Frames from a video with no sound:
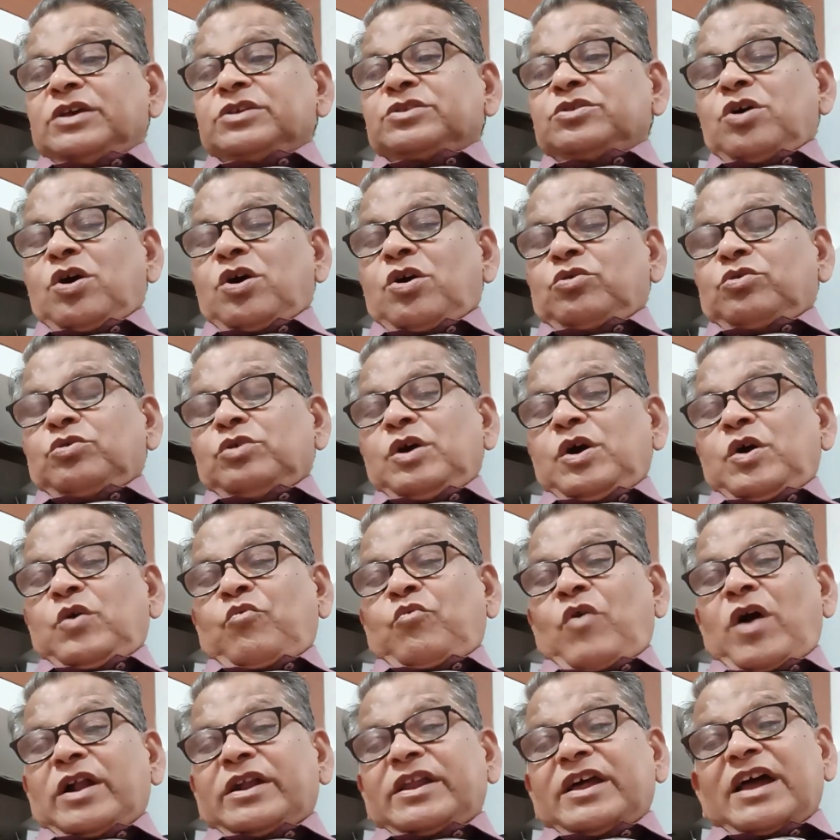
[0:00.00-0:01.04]
Now,
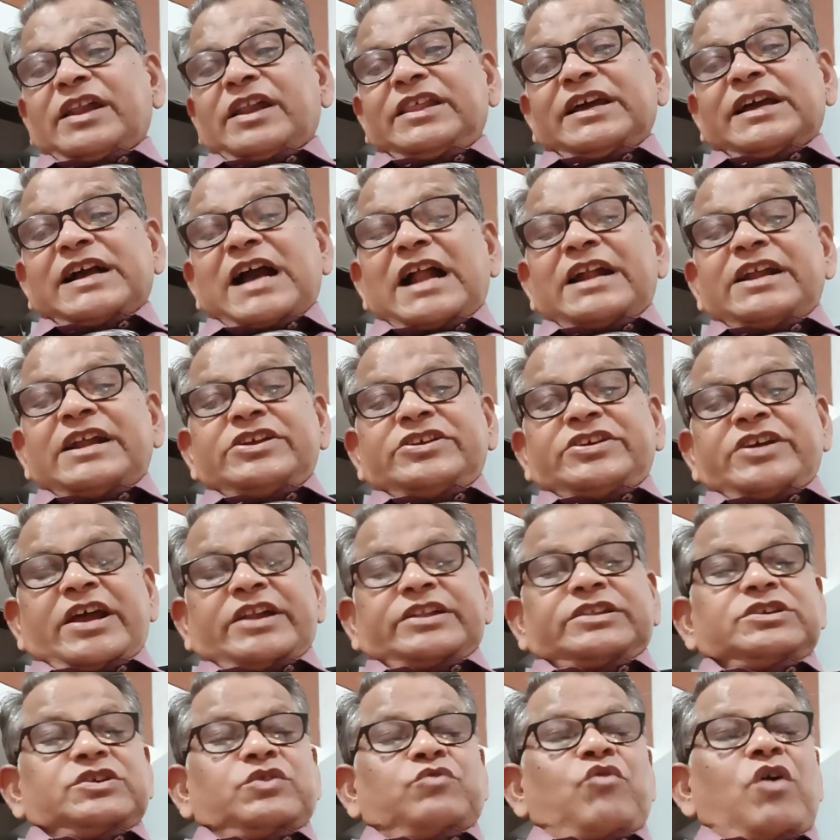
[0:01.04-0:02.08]
what are the
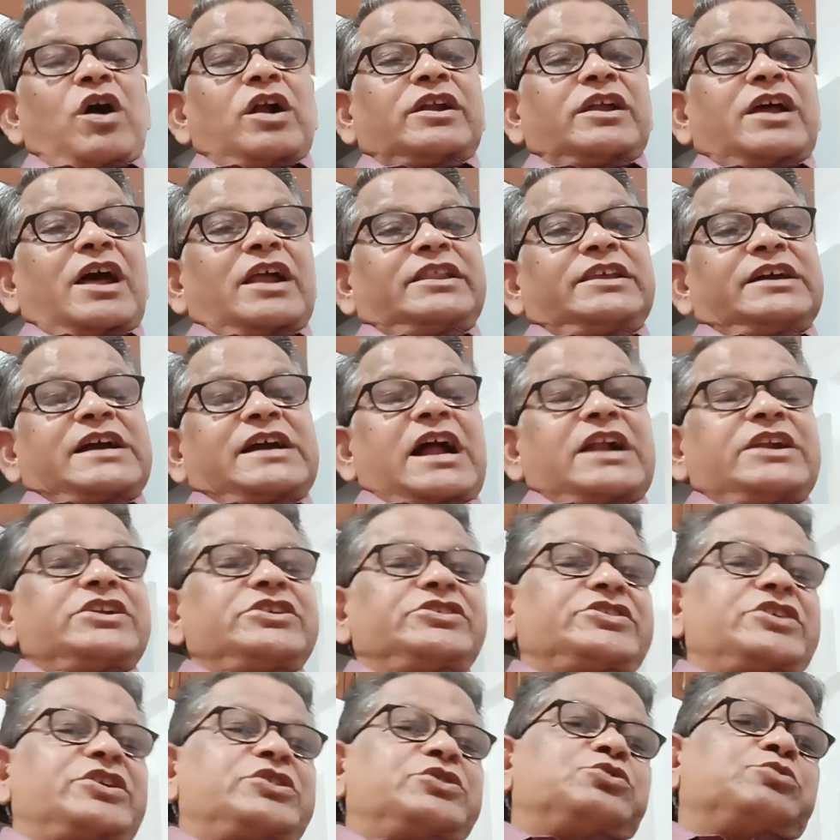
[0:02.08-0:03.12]
conditions? What are the conditions to